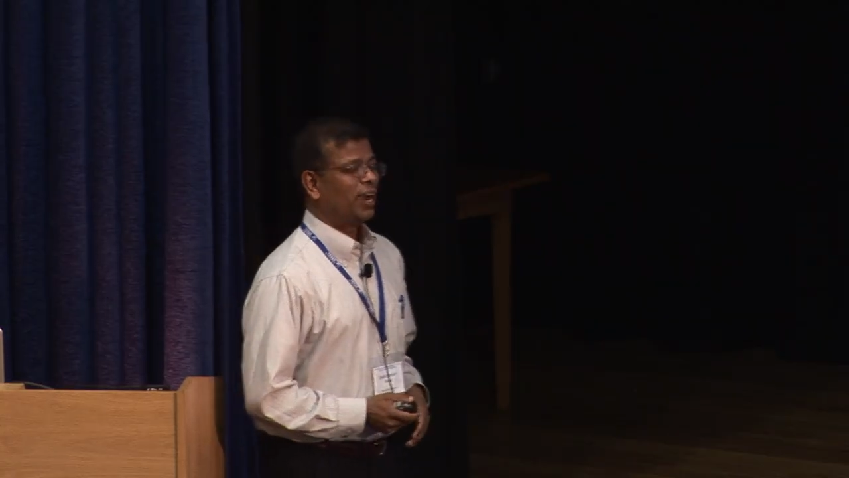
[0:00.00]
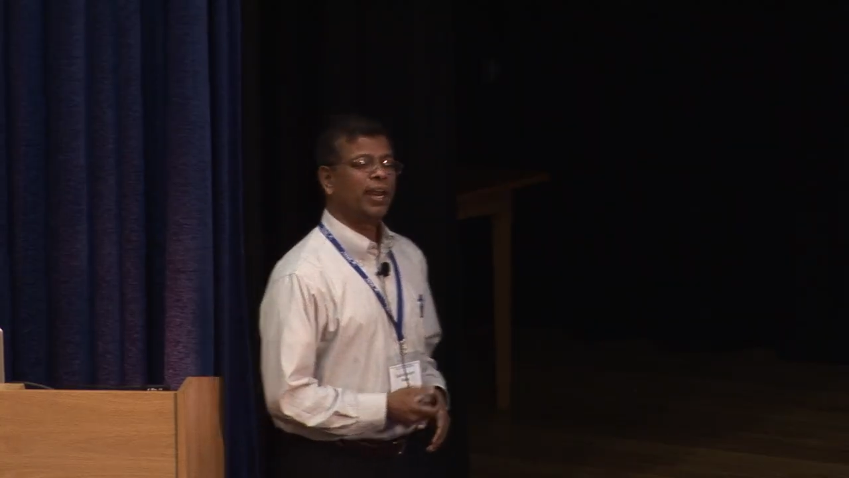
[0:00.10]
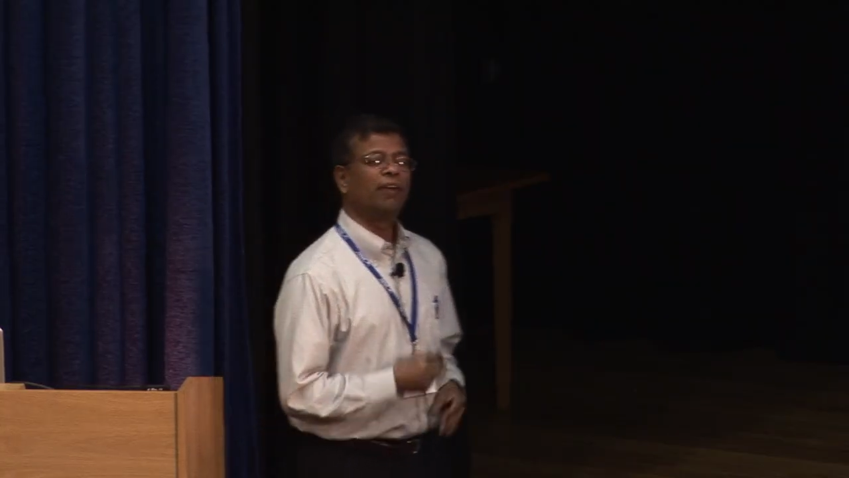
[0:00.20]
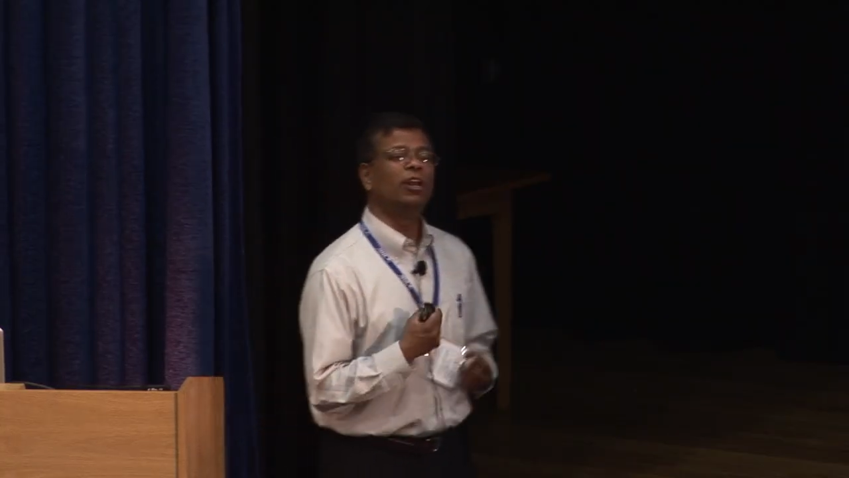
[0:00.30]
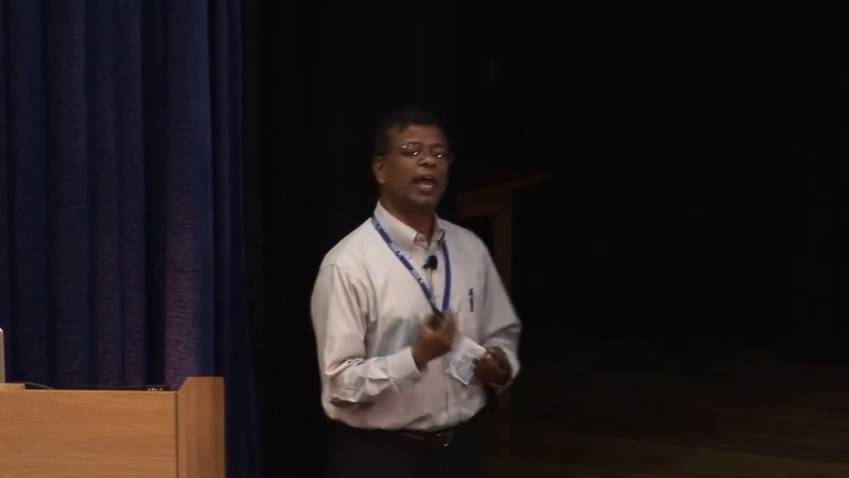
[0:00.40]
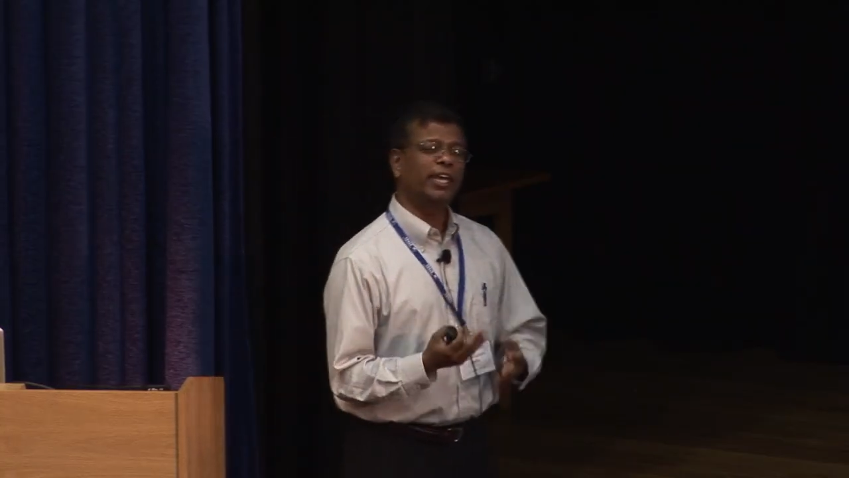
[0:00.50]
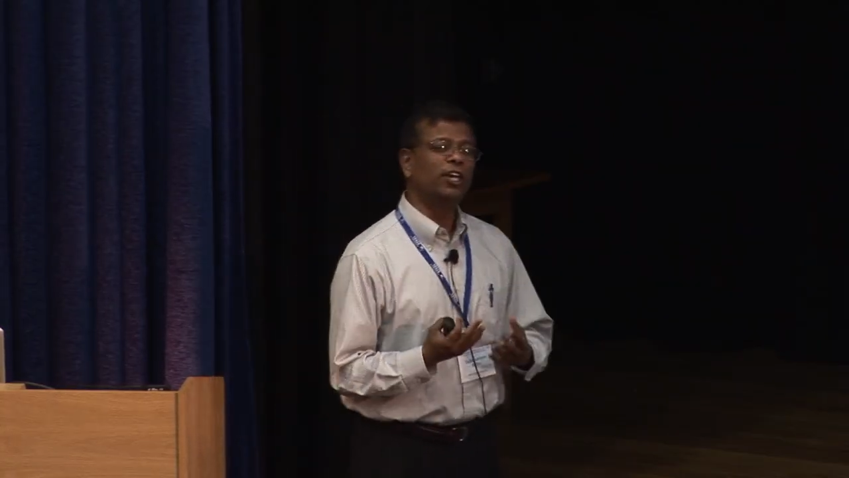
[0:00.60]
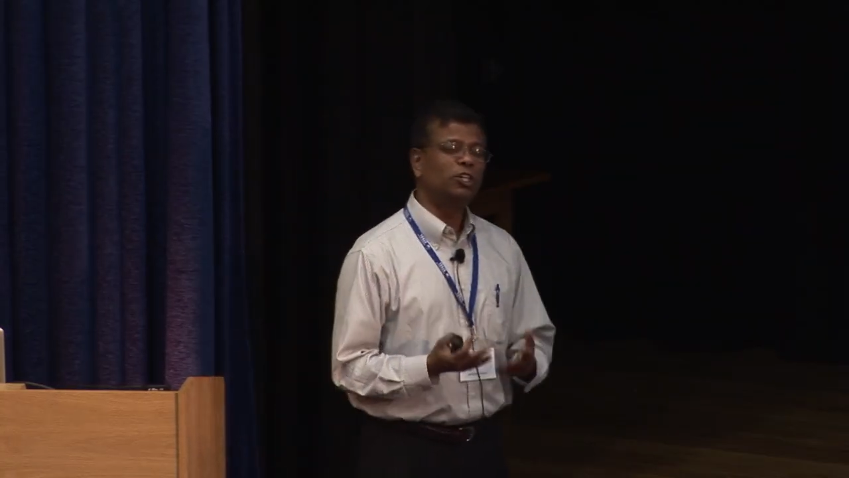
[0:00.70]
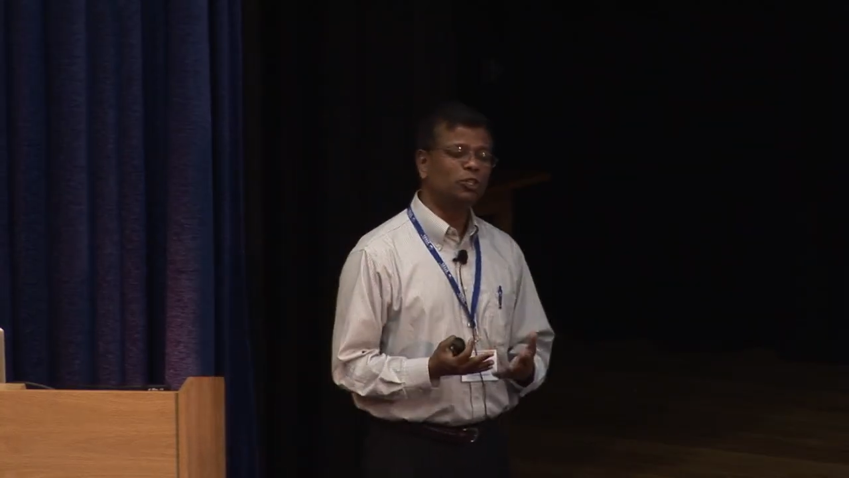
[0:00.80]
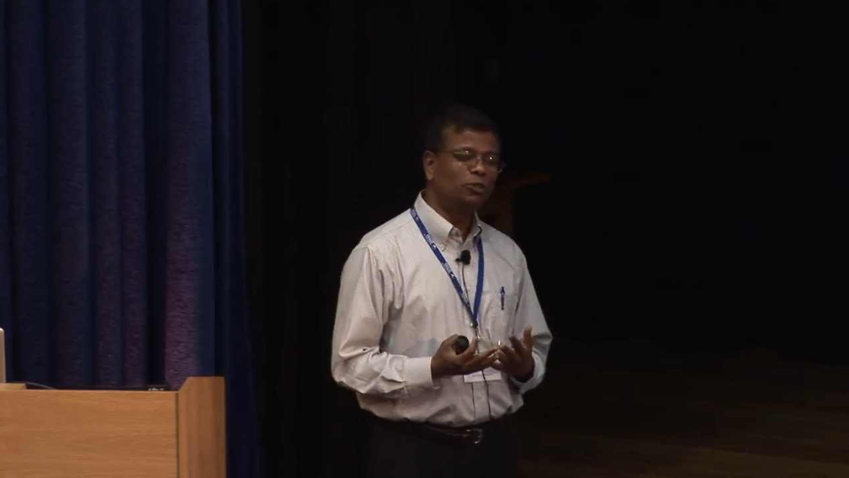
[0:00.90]
And I would
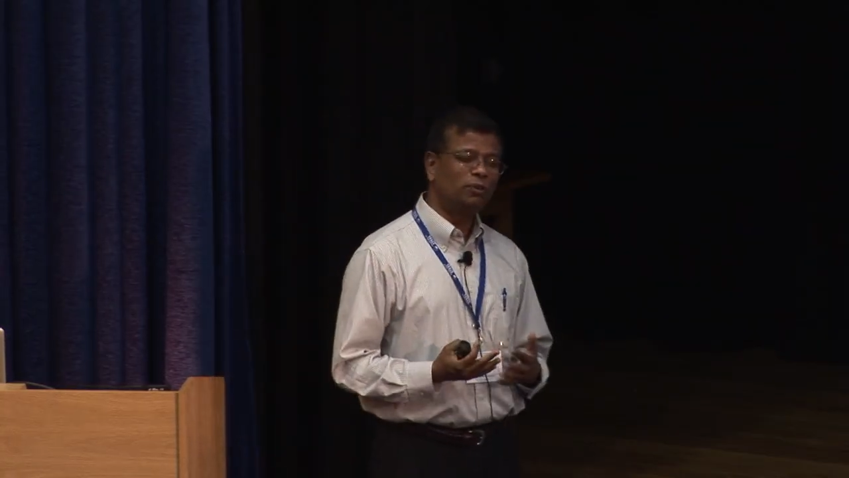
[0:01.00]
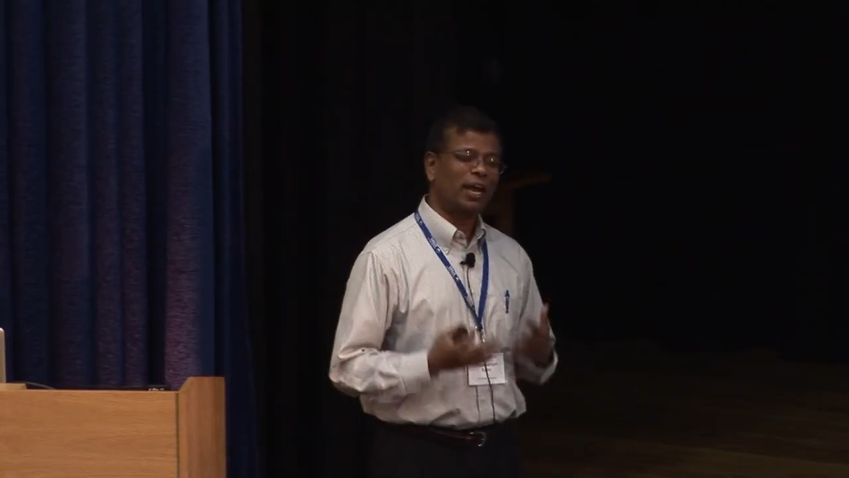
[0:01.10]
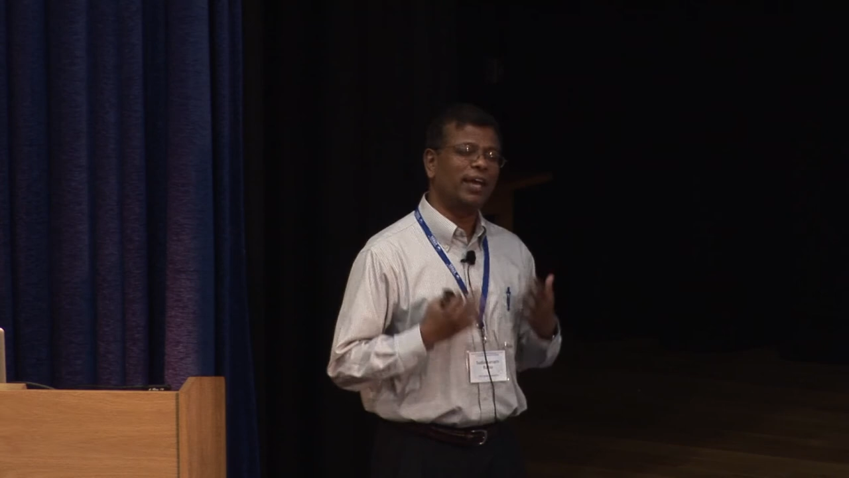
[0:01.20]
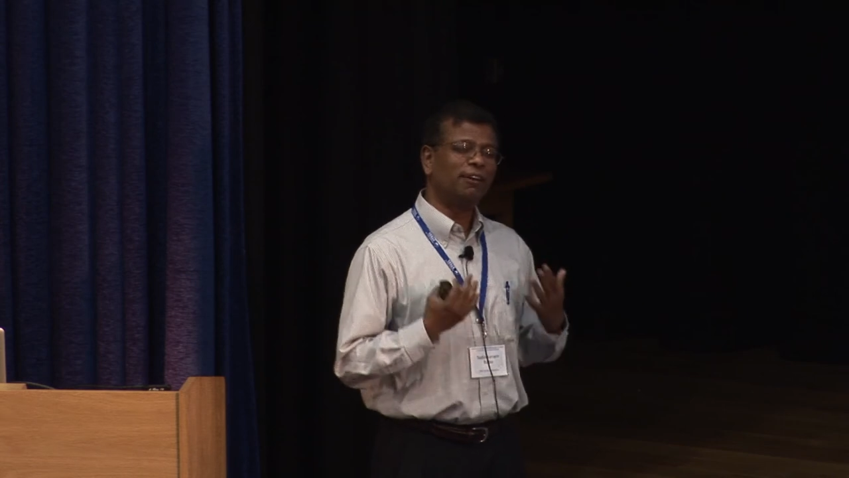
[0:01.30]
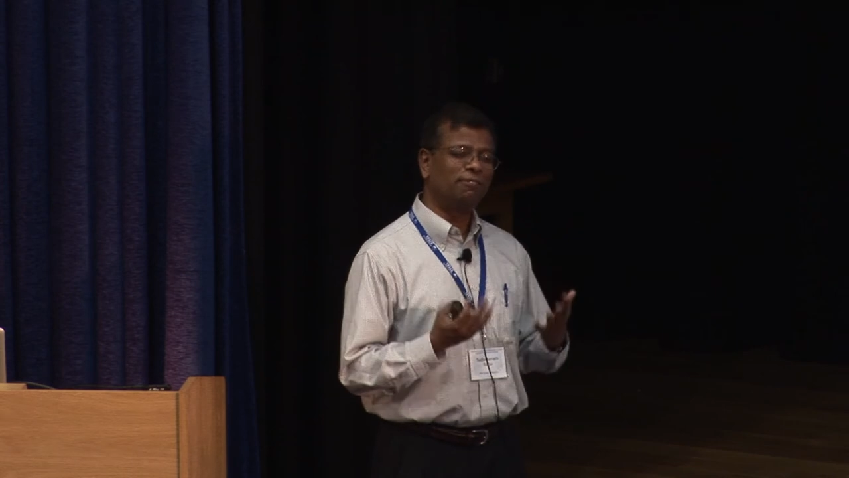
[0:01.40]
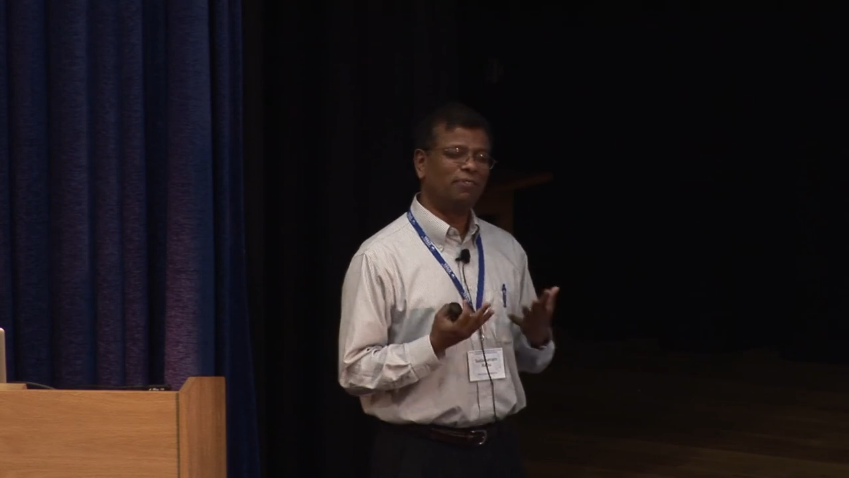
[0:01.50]
like you to kind